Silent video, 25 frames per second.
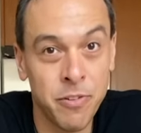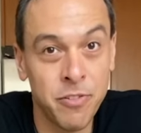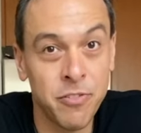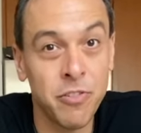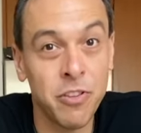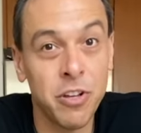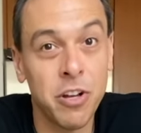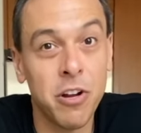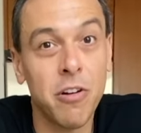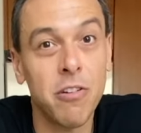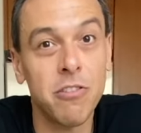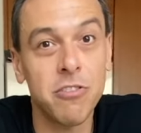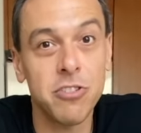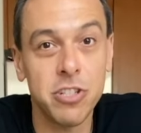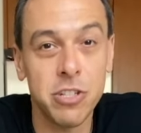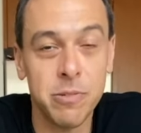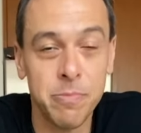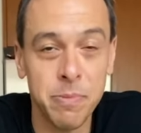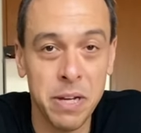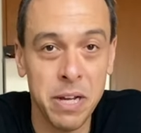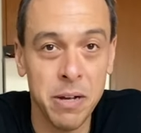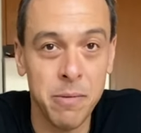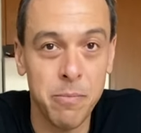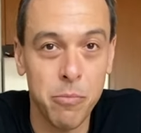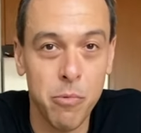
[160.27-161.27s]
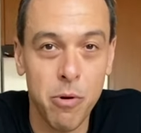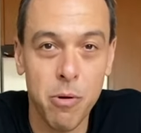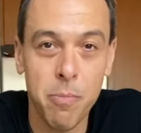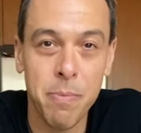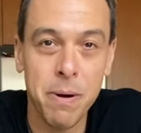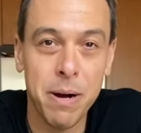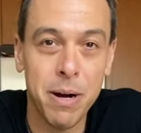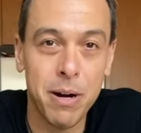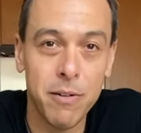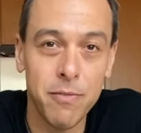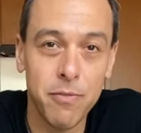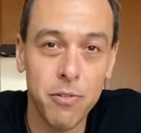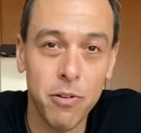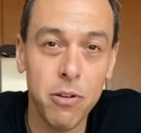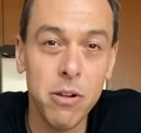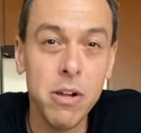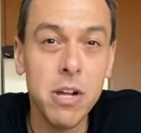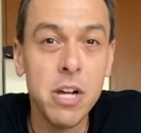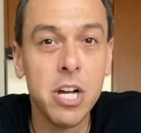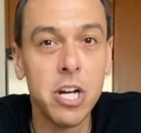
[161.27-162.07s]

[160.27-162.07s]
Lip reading: So the cards just become more powerful,